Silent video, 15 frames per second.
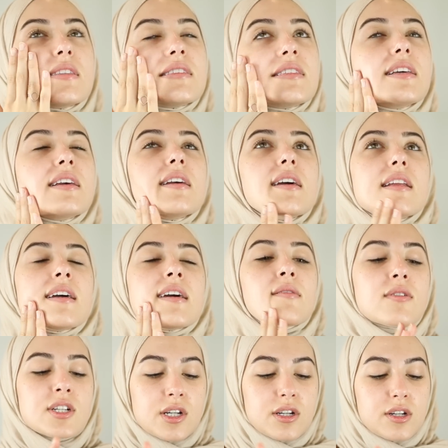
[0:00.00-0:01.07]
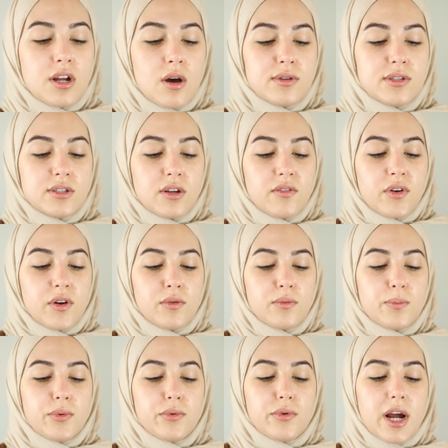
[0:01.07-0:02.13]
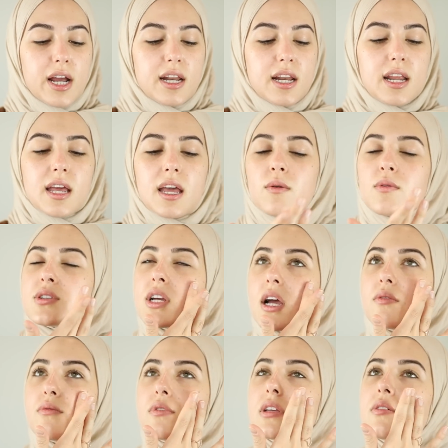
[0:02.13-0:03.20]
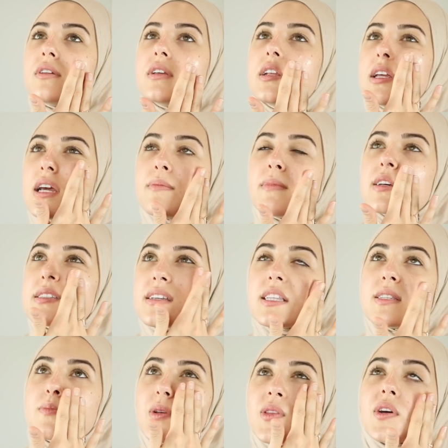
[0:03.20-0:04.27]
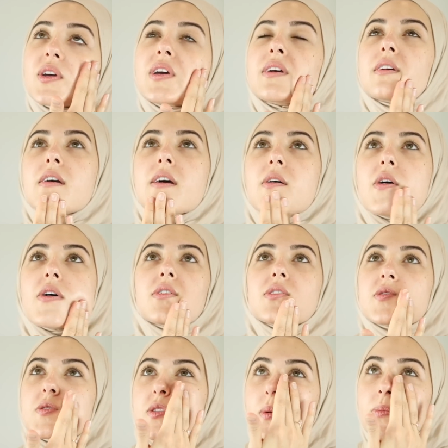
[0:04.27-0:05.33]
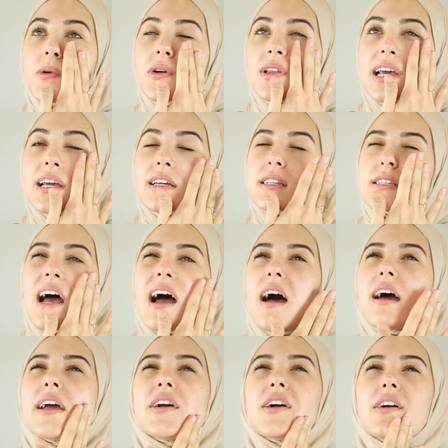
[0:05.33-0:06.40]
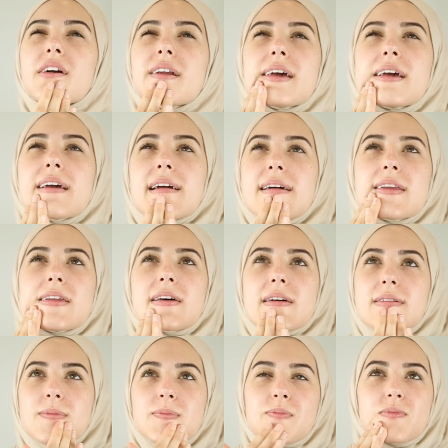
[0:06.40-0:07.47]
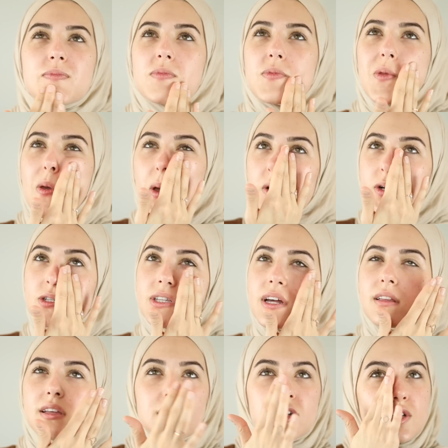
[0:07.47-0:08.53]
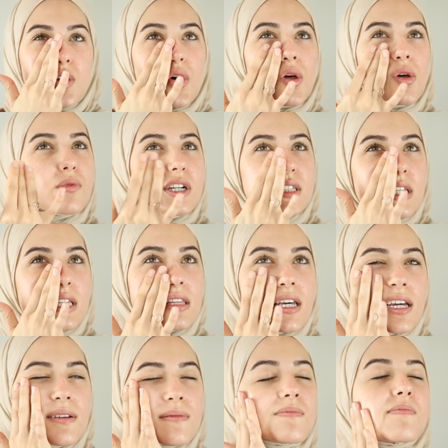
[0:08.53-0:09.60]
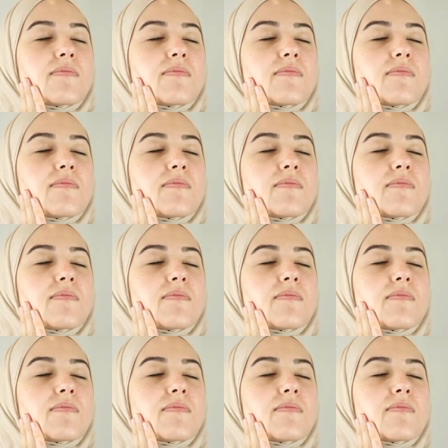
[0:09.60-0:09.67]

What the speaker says: C in it, which I know is good for brightening, which I really need. My skin's been looking super like tired and just kind of like dull recently.